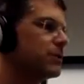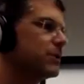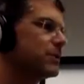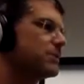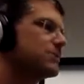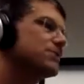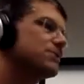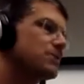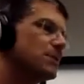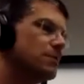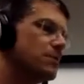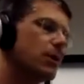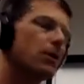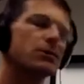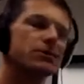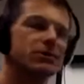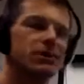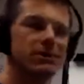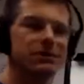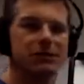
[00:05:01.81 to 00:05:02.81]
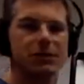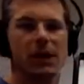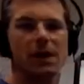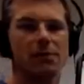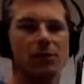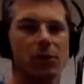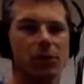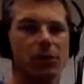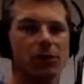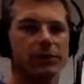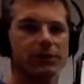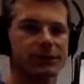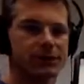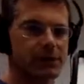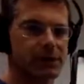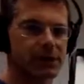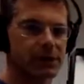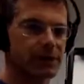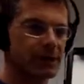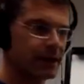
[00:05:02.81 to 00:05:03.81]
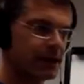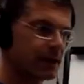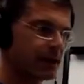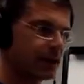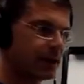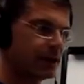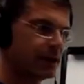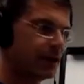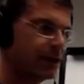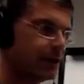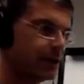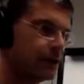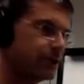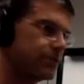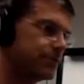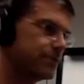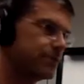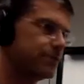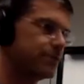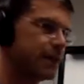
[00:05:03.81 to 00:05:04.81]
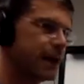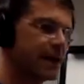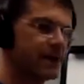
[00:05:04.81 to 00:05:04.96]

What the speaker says: You can certainly post on job boards or, pay